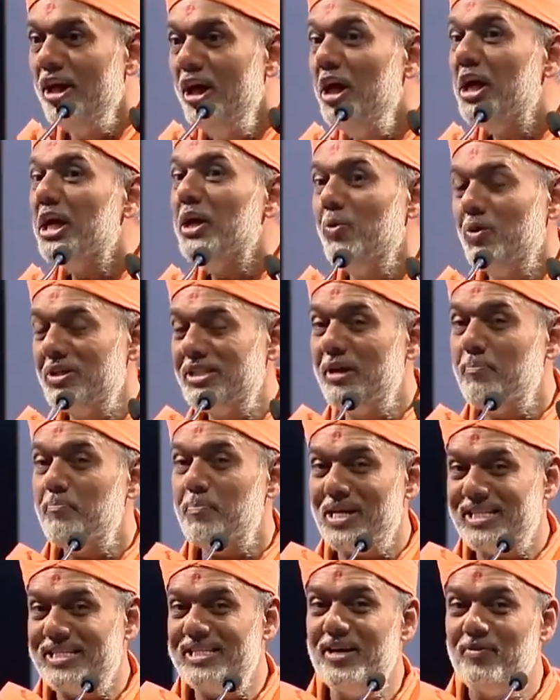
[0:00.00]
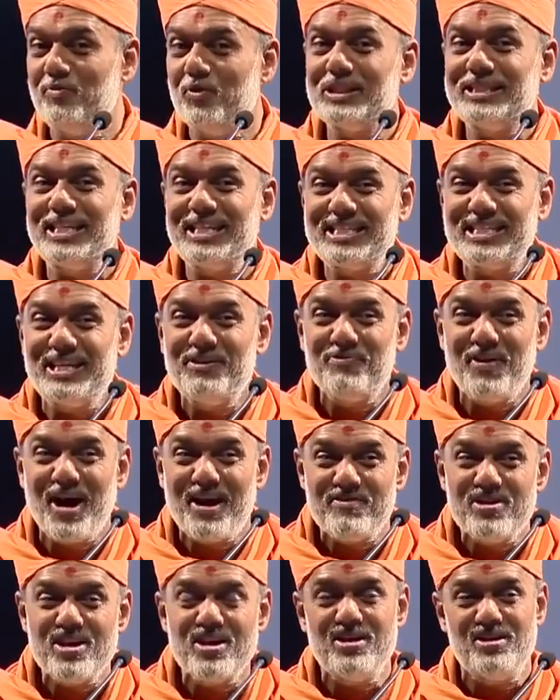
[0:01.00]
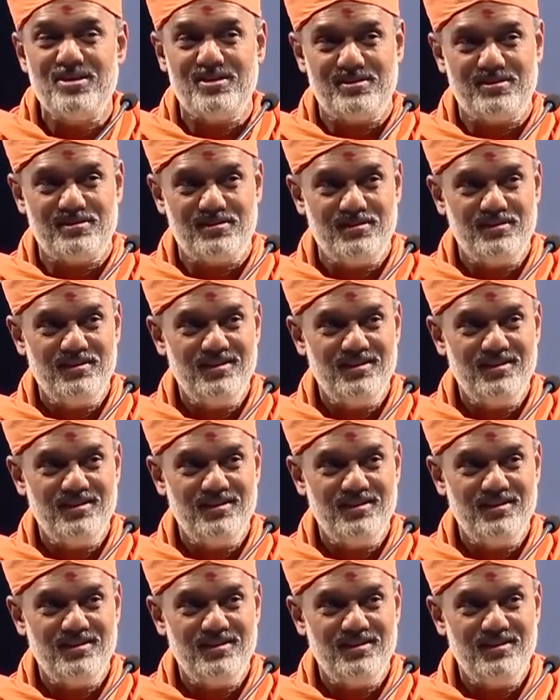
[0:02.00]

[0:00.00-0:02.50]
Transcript: he was the president for 65 years.